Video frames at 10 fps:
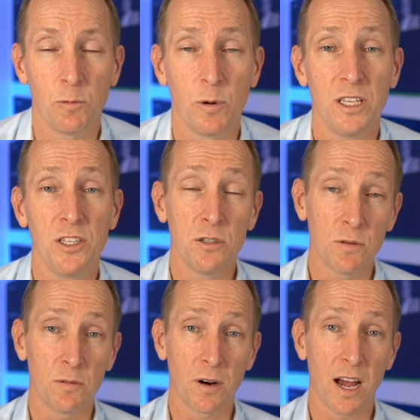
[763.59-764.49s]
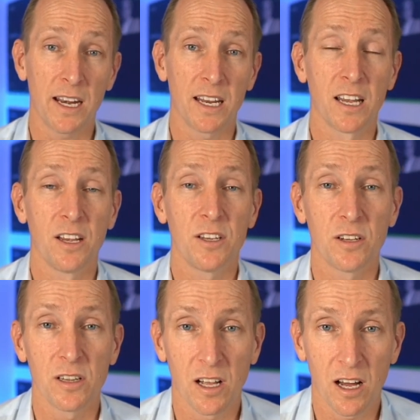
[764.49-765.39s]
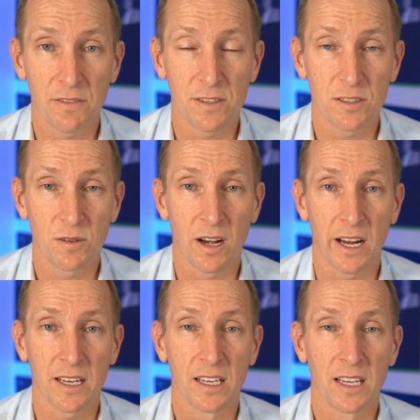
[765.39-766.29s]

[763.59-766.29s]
When you are right, your life is right.